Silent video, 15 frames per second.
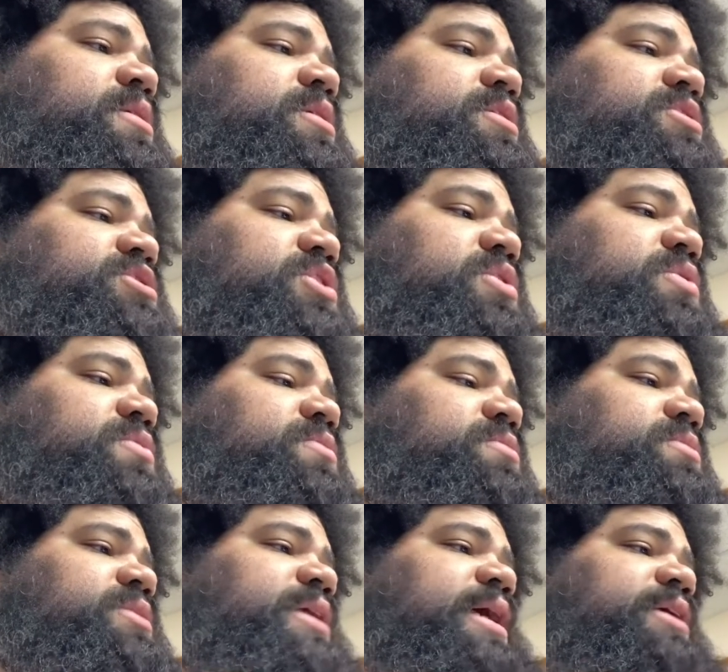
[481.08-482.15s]
so
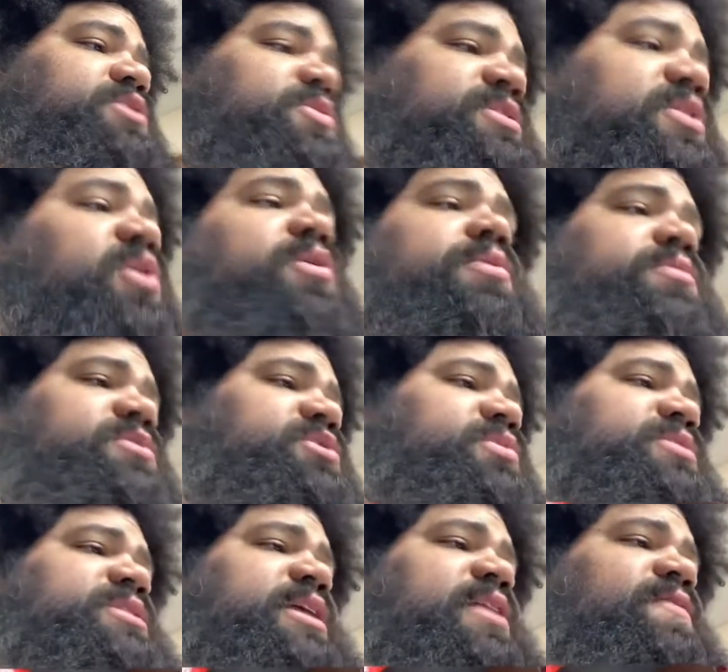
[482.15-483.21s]
yeah, so oh, so
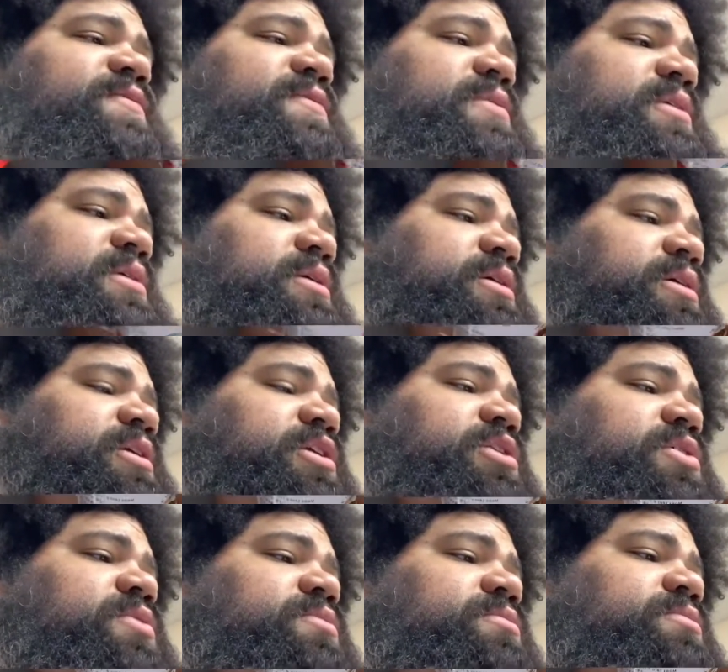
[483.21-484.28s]
instead of, you
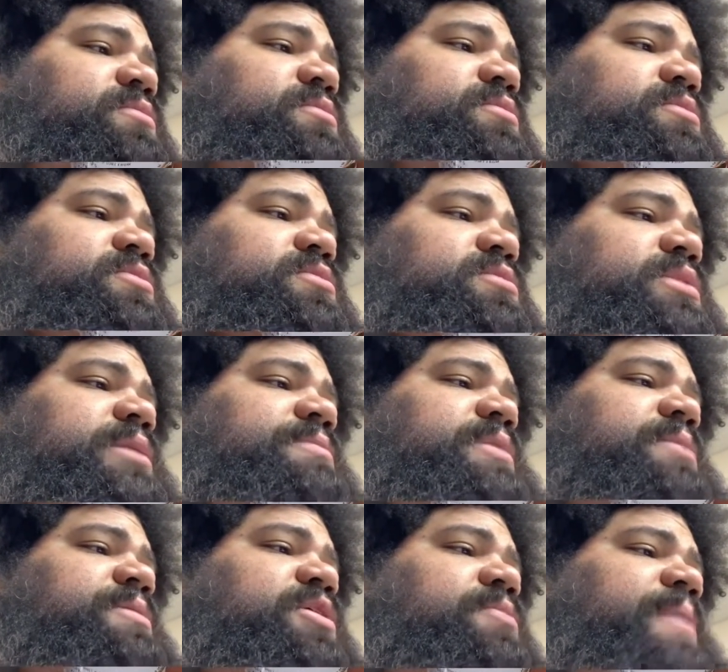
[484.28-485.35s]
know, let,
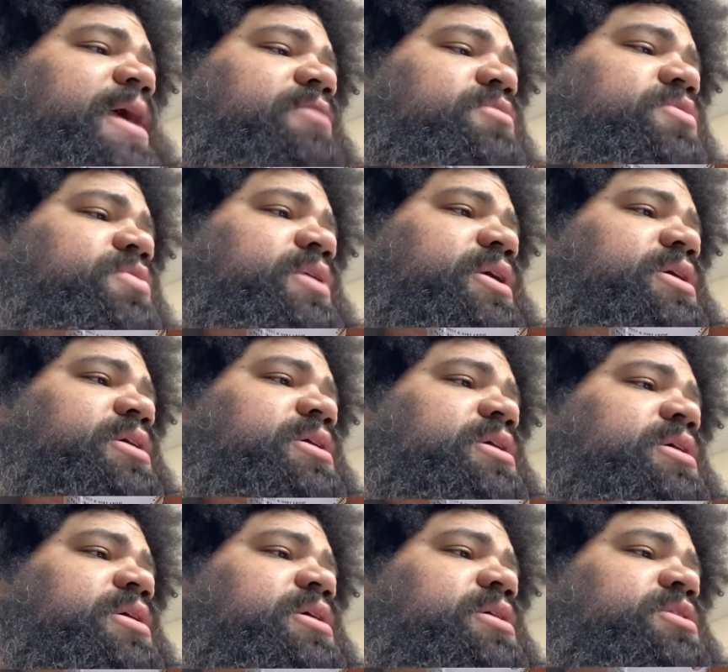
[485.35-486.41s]
let me go back real quick
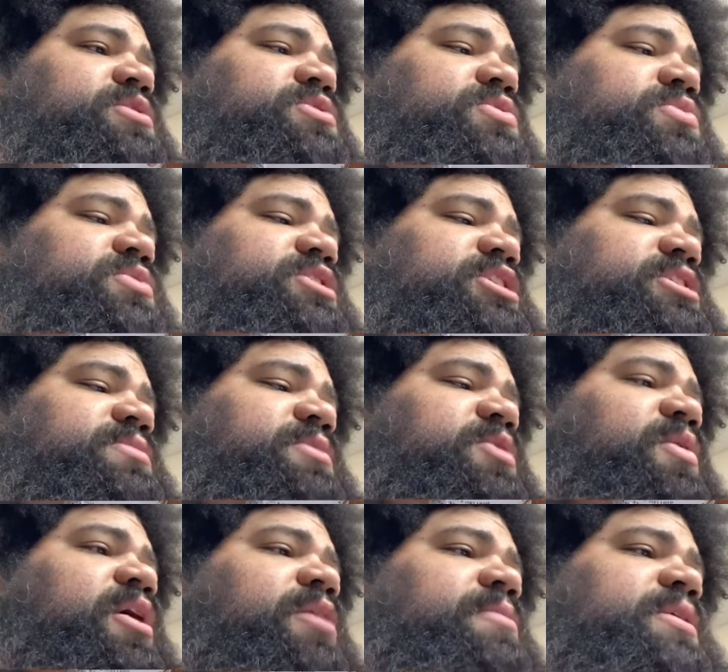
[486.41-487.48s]
So system
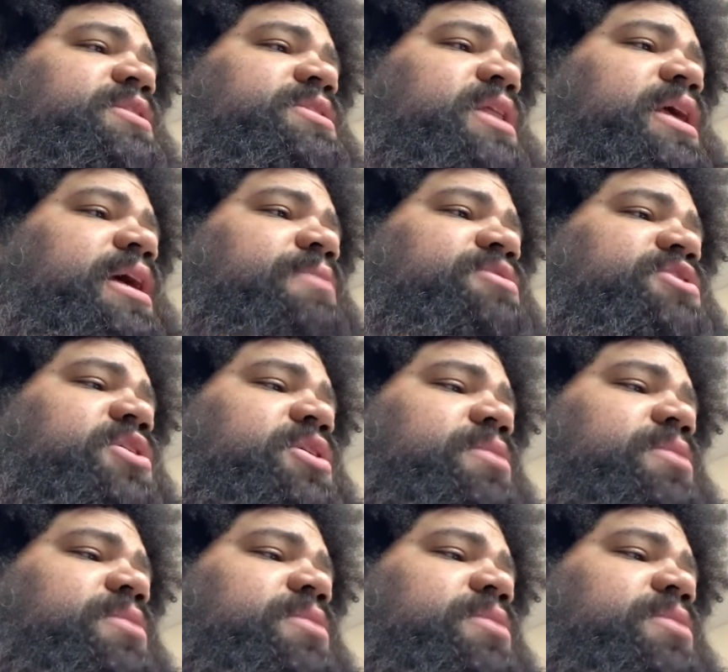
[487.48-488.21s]
requirements, like I was talking